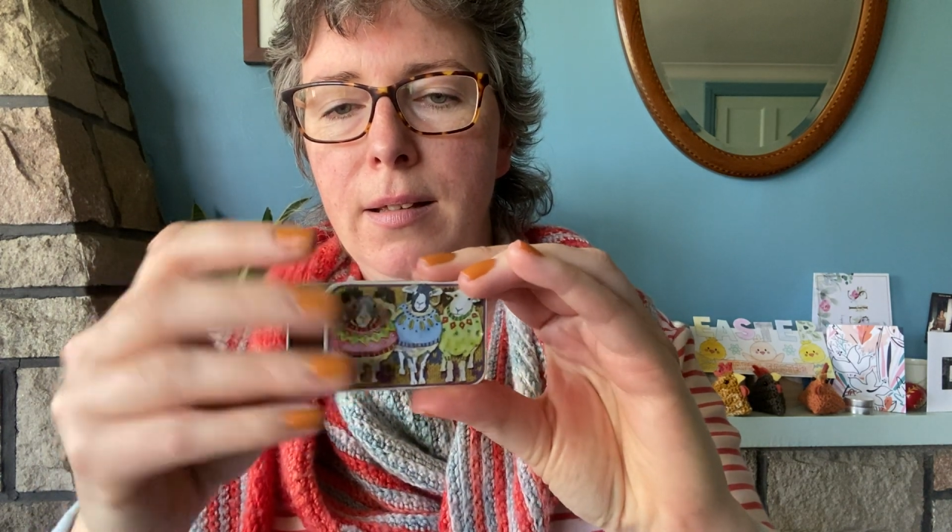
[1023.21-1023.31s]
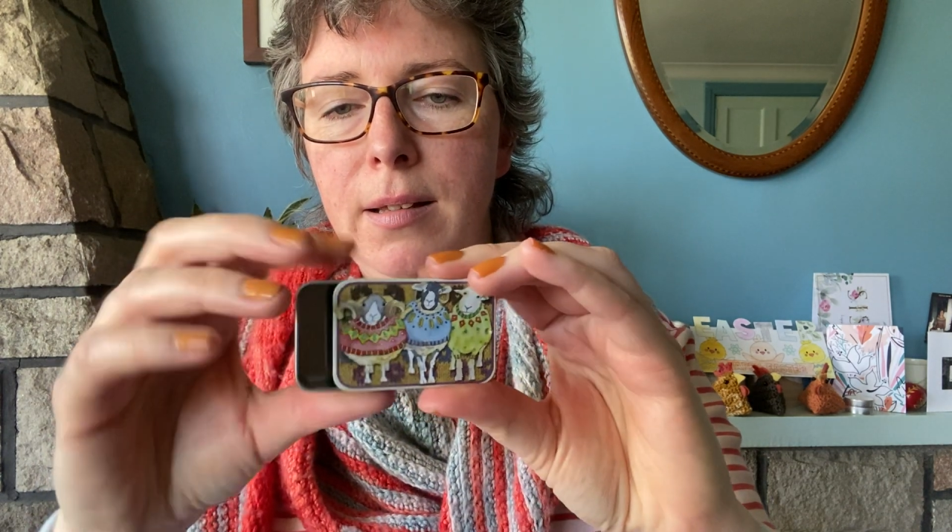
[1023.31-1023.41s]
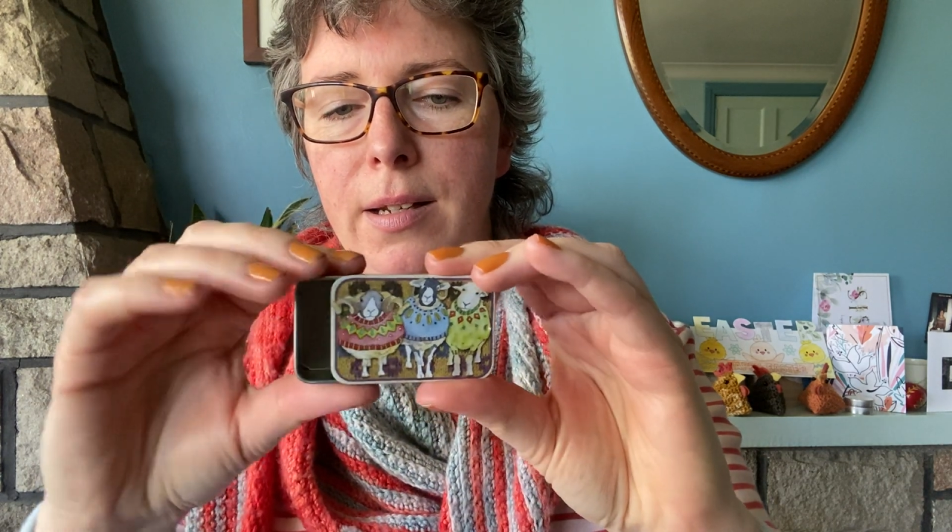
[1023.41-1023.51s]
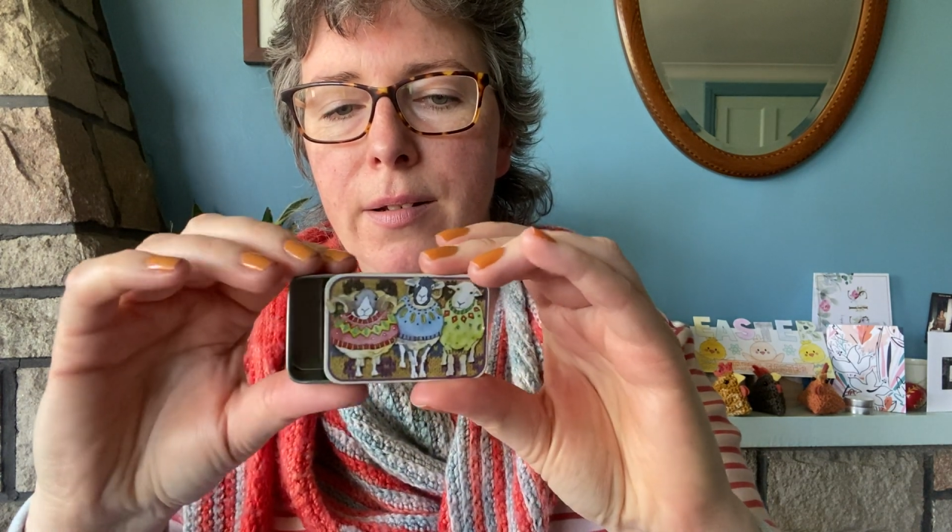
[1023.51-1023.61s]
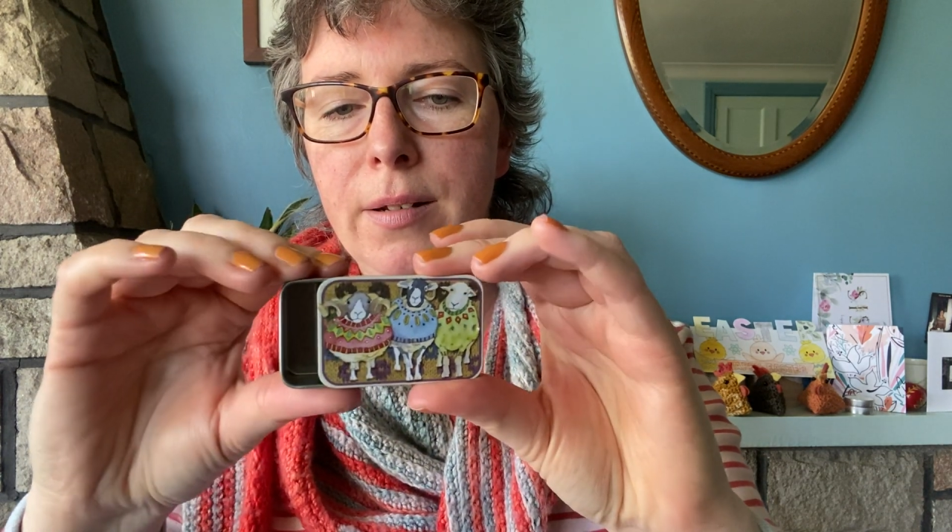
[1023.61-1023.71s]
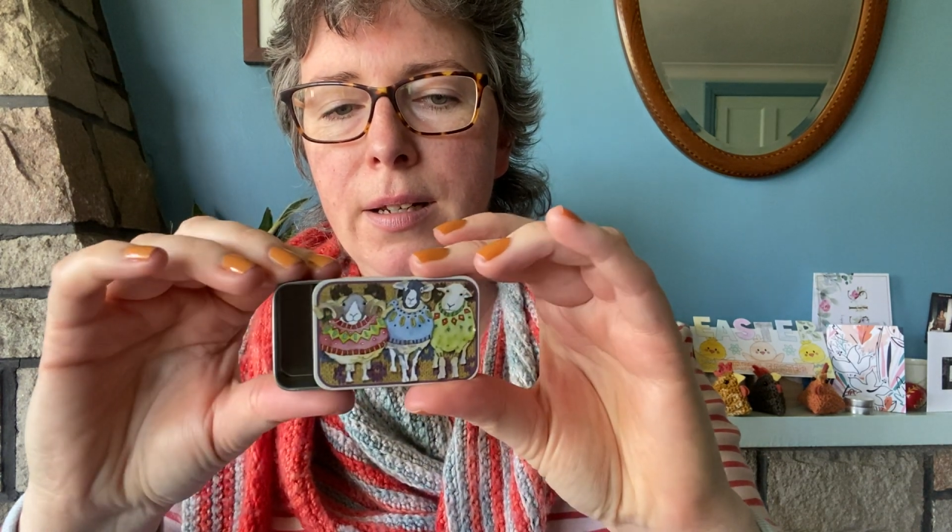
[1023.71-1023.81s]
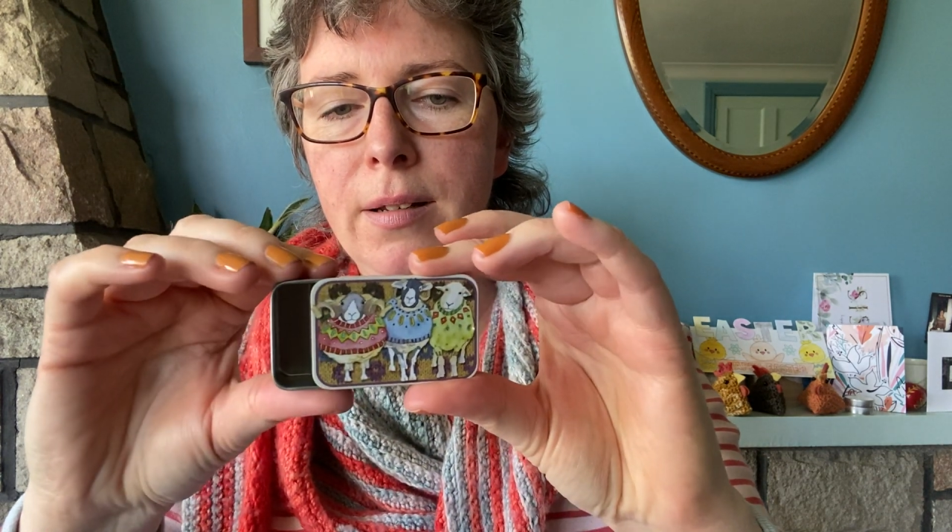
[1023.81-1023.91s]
lid on it.